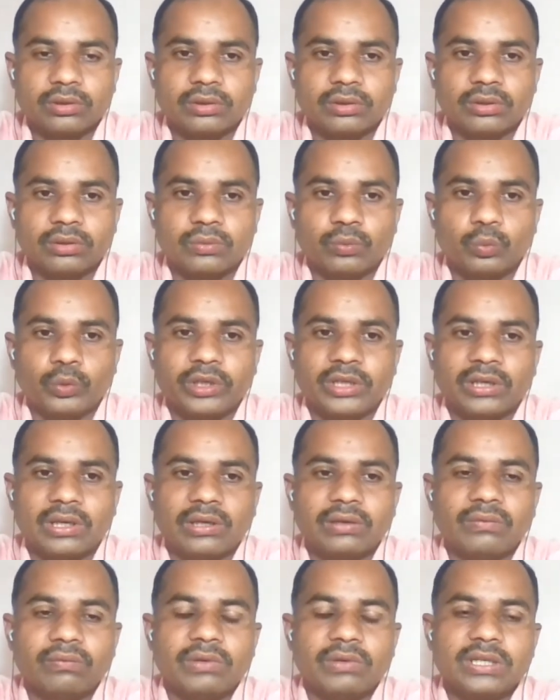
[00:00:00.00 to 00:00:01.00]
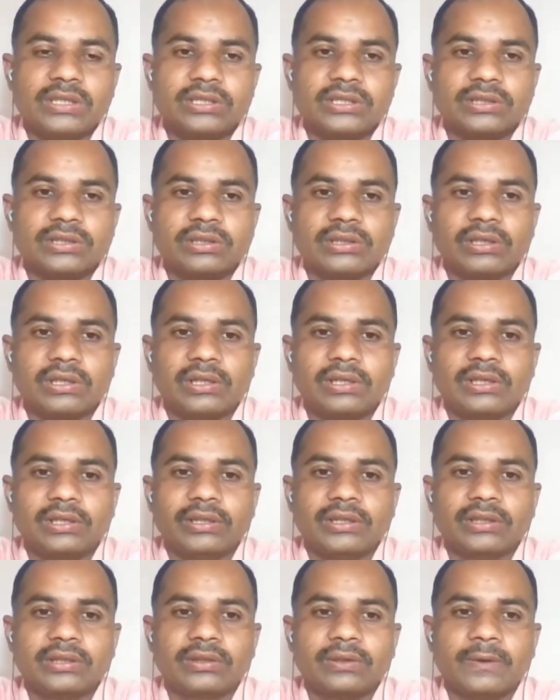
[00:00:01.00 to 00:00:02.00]
we
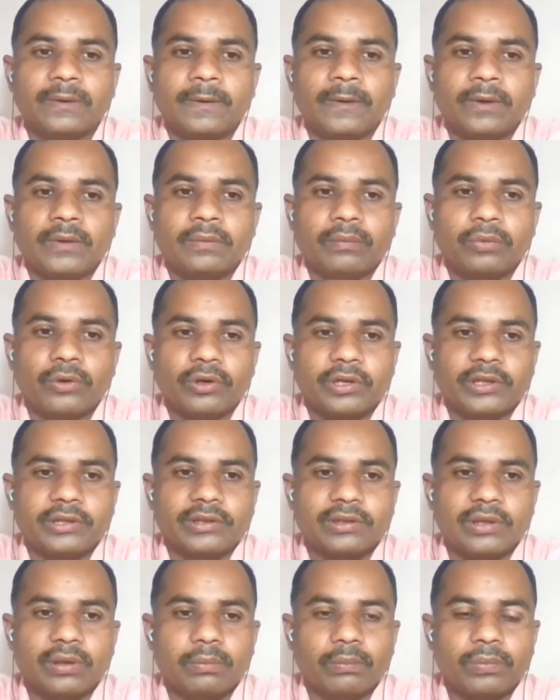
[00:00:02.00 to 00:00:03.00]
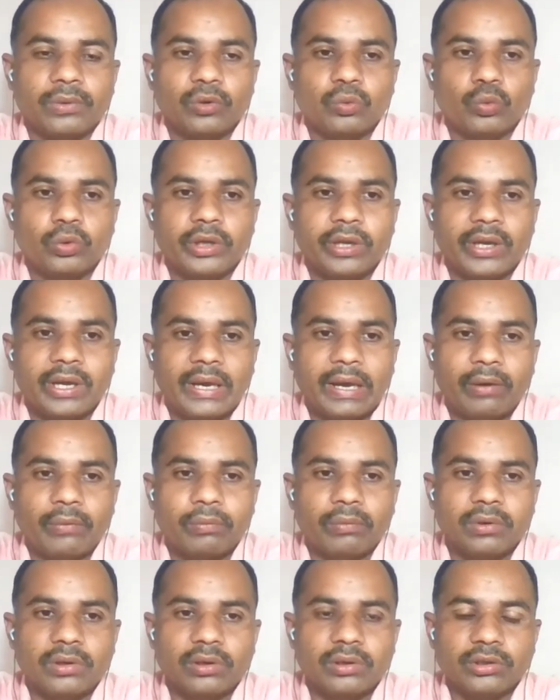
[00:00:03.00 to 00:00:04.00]
conventionally, for example, we
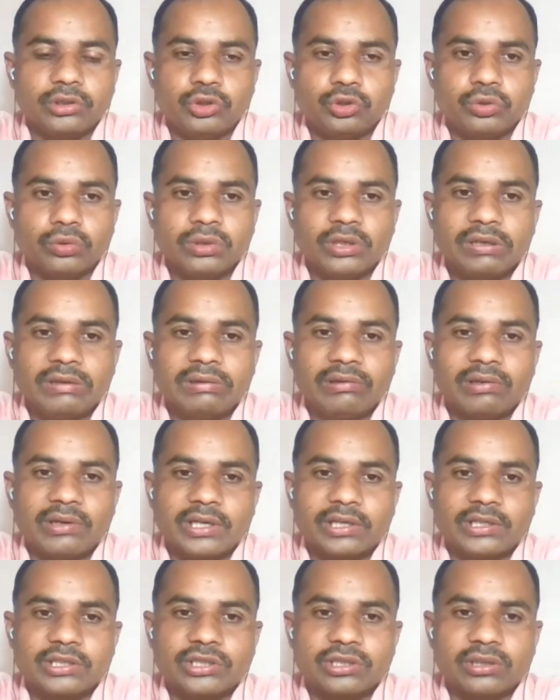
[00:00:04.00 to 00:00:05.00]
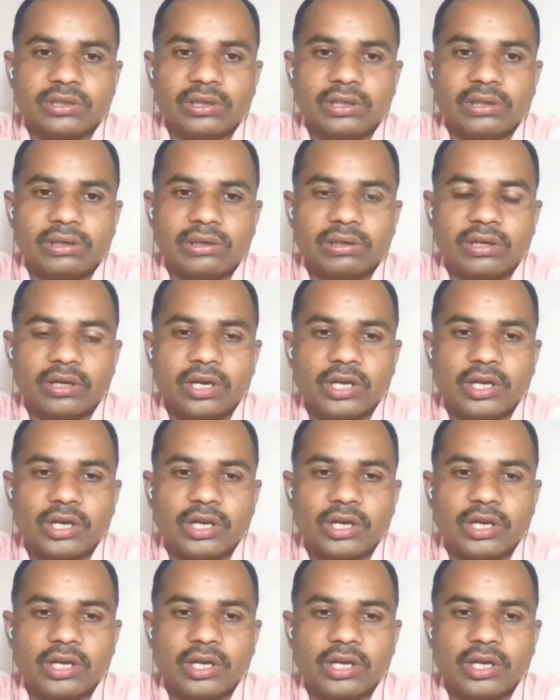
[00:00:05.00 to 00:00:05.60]
have a unidirectional